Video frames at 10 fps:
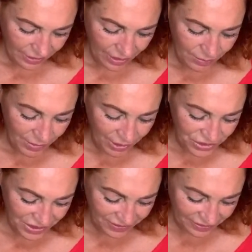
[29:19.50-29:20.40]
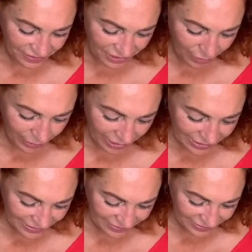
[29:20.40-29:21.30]
Um, Margie says, I know I
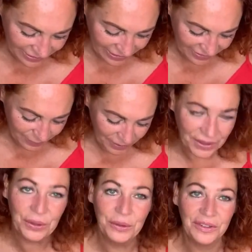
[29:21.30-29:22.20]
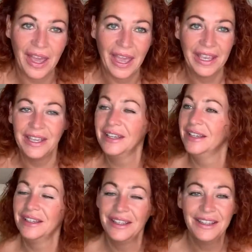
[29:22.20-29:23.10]
can listen to Claire speak all day.
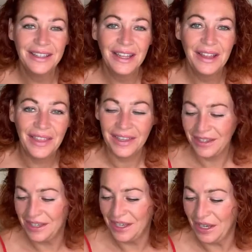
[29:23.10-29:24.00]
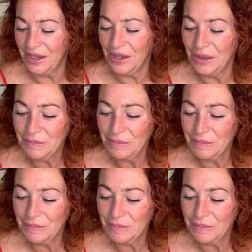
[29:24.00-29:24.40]
Thank you.